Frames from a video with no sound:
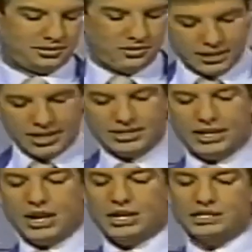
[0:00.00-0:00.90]
What
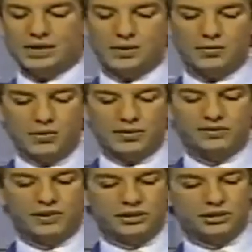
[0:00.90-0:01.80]
nineteen eighty-seven movie
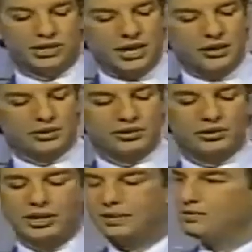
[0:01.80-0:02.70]
featured a character
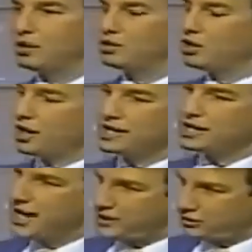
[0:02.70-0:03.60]
named Johnny
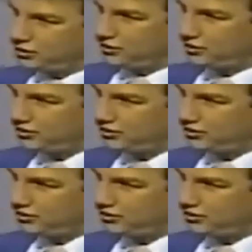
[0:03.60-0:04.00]
Castle?